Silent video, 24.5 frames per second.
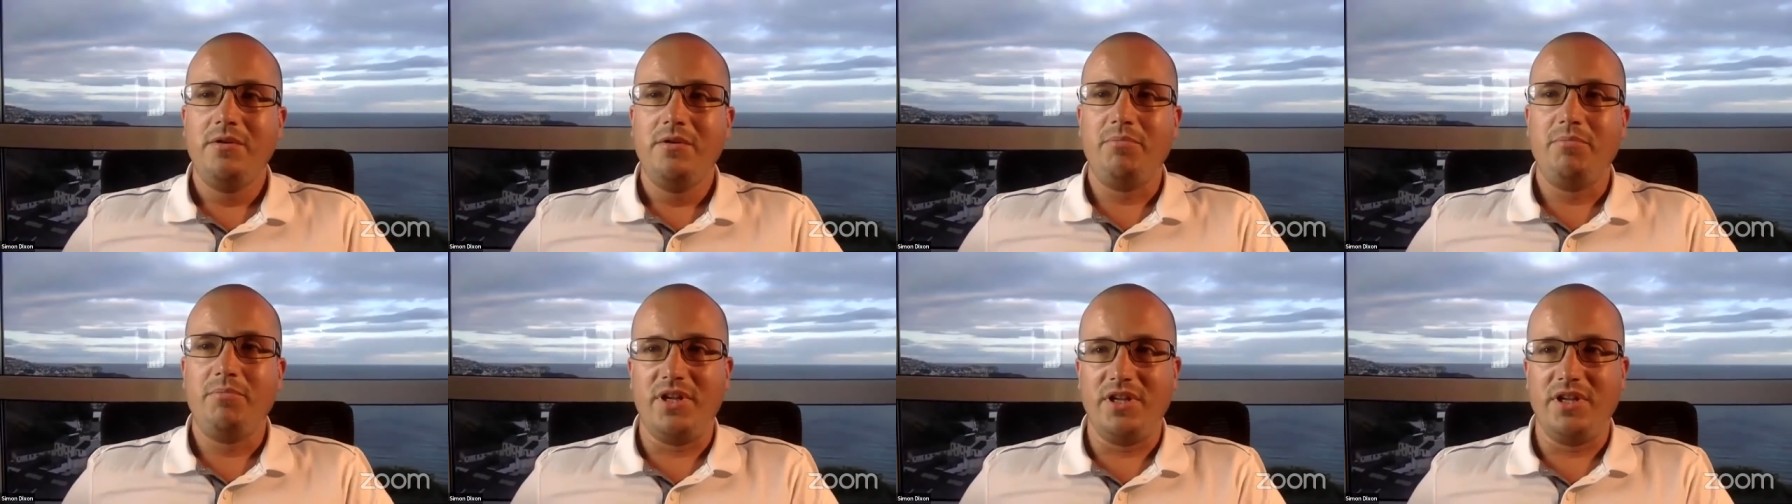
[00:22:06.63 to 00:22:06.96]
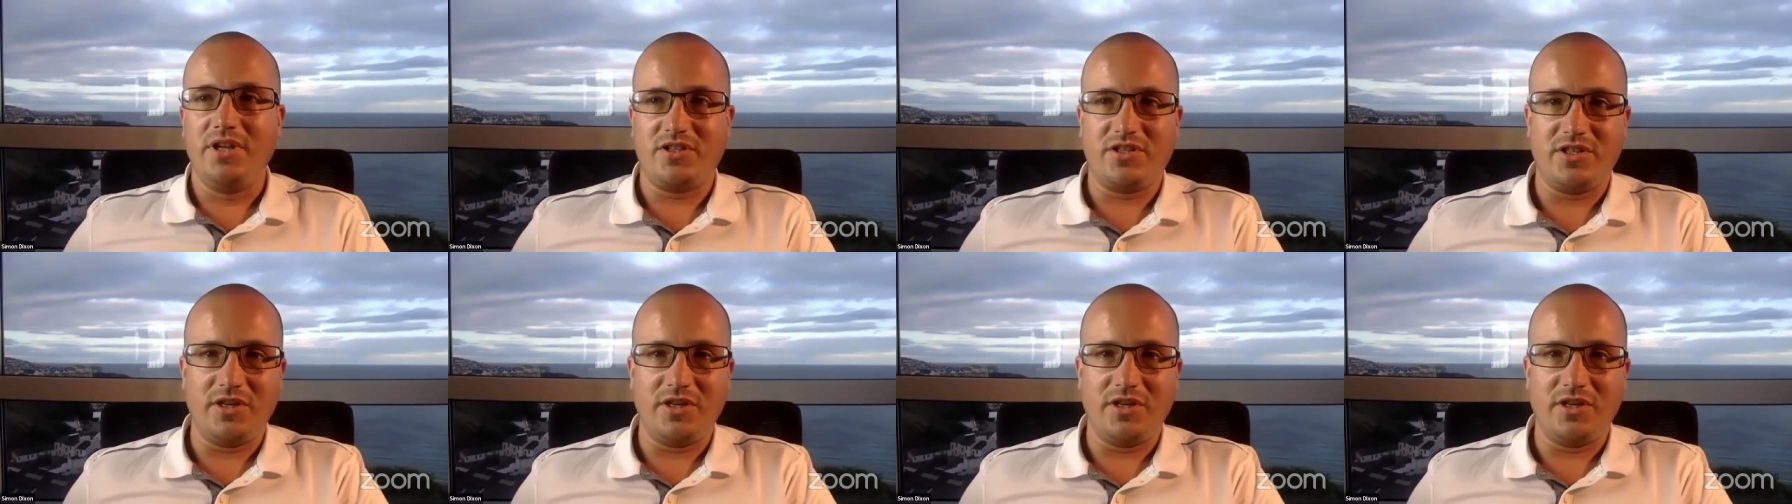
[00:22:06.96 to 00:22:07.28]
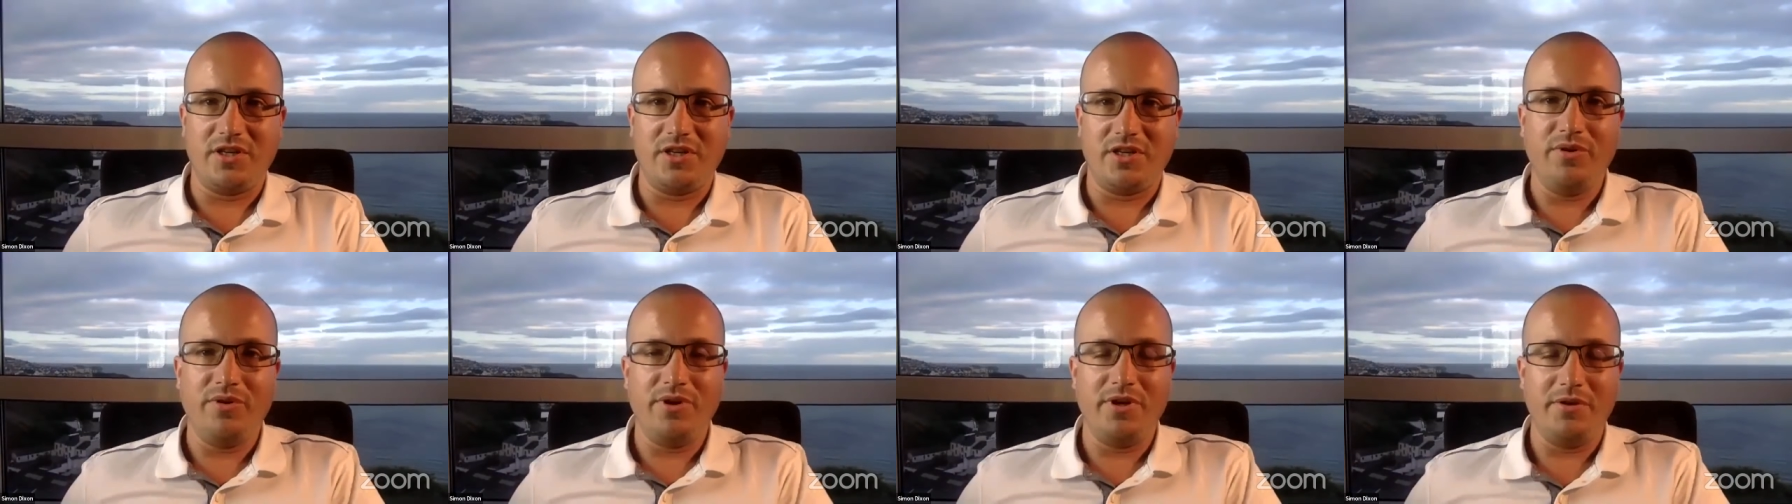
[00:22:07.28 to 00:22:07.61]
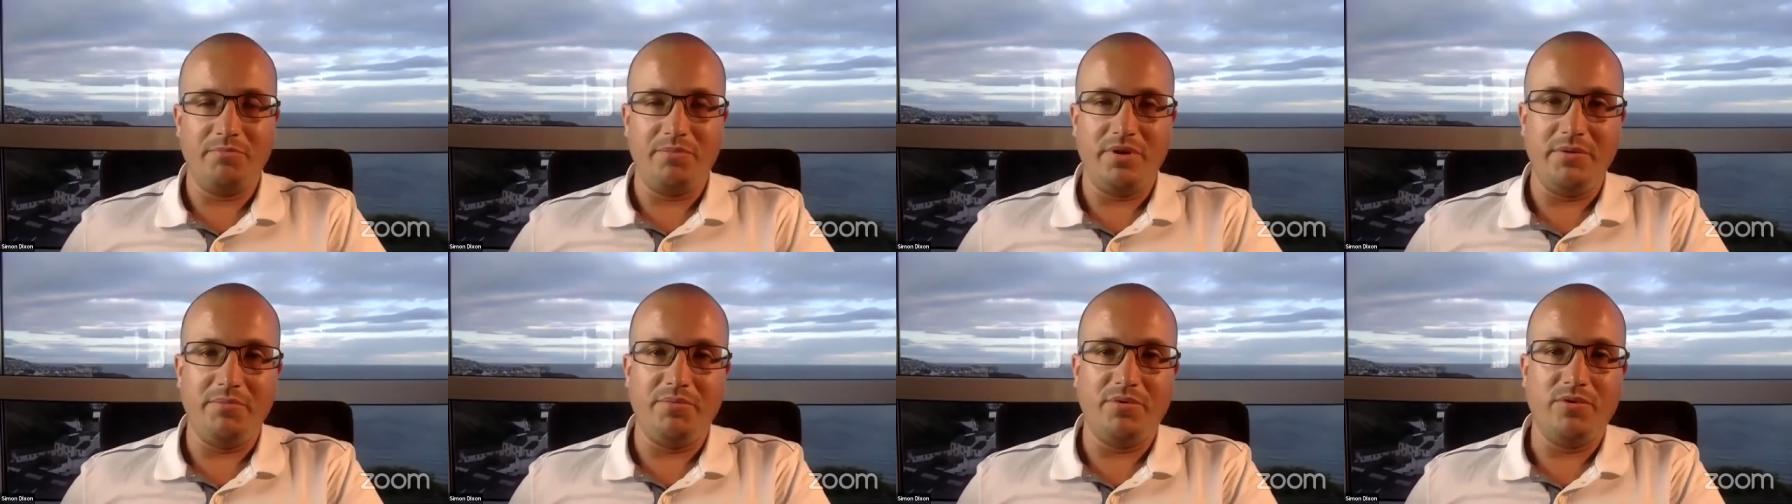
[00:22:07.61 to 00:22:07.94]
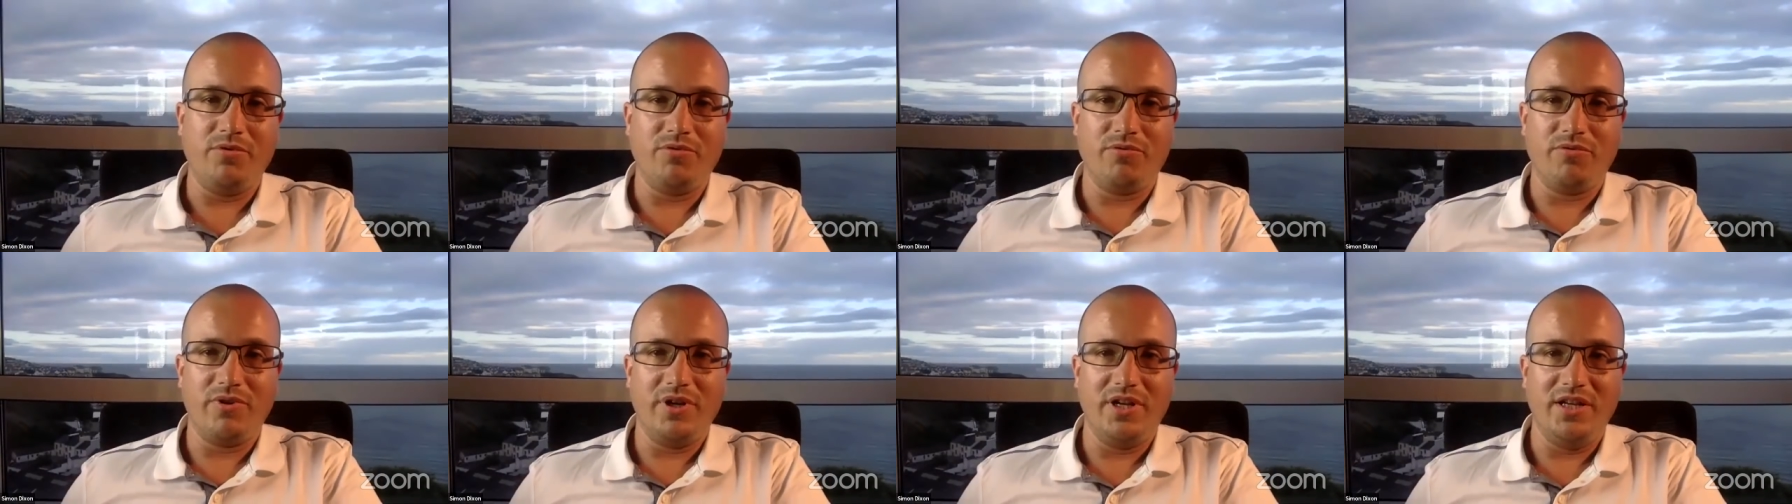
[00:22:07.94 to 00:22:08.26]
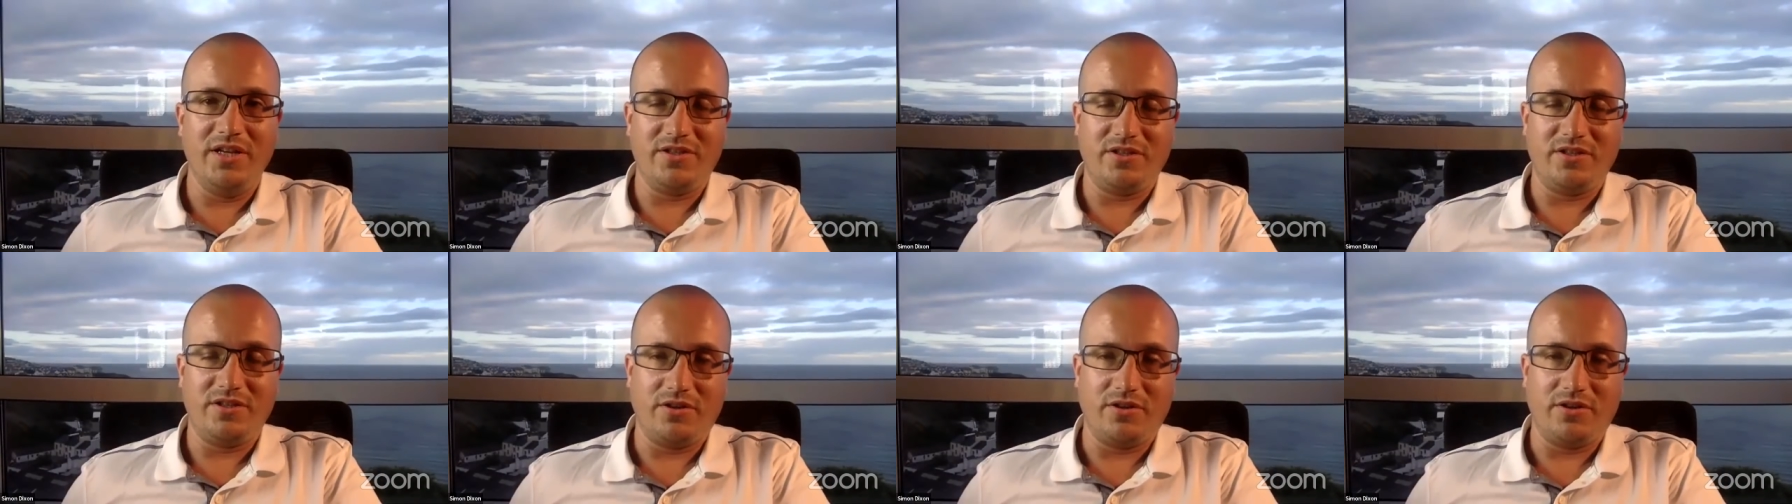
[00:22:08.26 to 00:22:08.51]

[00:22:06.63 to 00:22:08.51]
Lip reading: But at some point, people release,